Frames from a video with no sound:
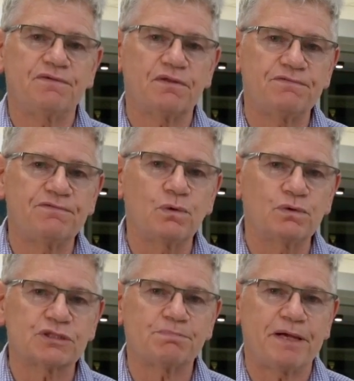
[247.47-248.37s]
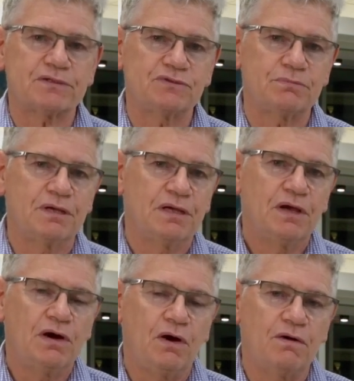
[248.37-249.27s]
for the full spectrum
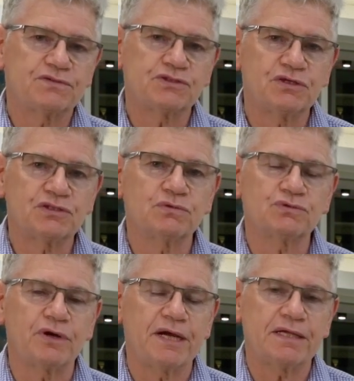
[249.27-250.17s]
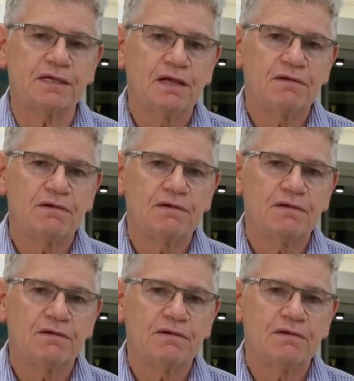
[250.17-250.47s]
of surgical training,